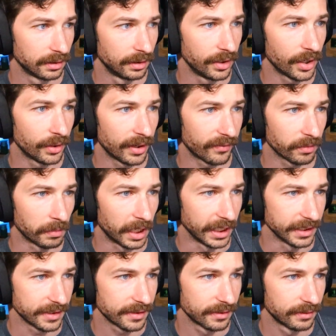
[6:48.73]
No, never
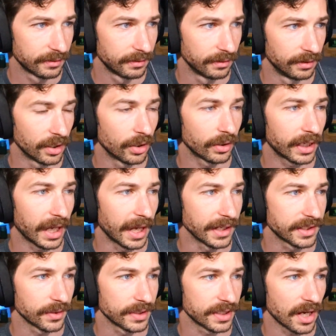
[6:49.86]
mind. No, okay,
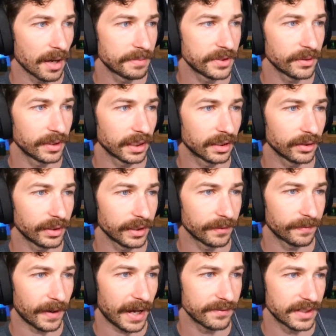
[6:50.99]
so it's up to and including
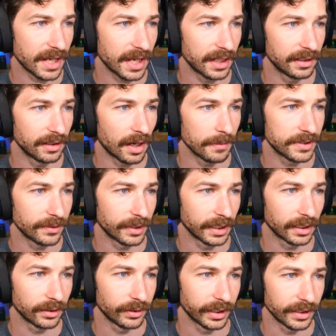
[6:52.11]
5'10", up to and
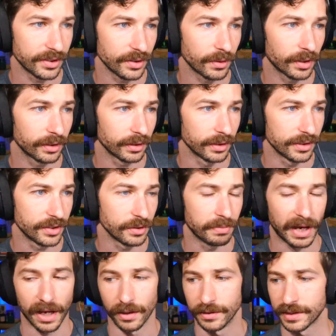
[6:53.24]
including 202
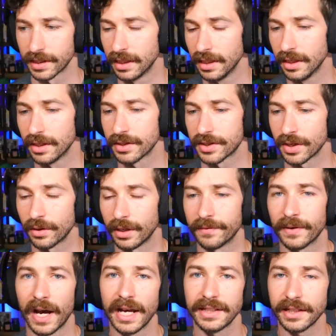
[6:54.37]
pounds. So if
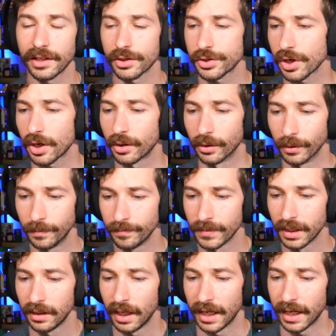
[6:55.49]
I did a show
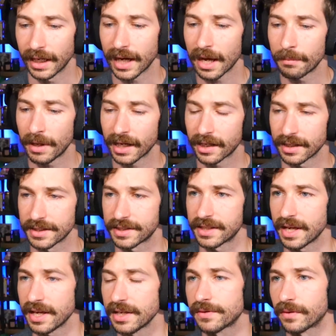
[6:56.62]
and I got back on
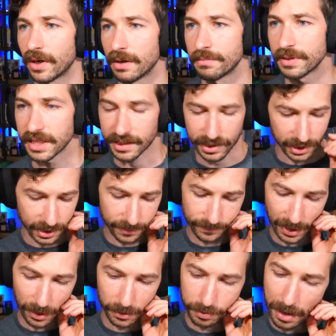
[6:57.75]
stage for NPC,
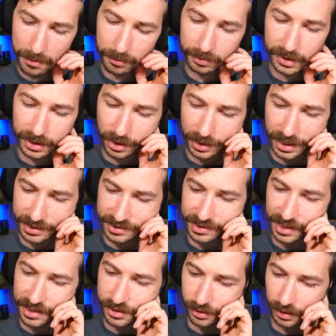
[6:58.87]
I would probably get on
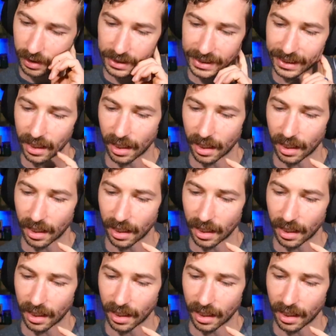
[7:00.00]
stage around like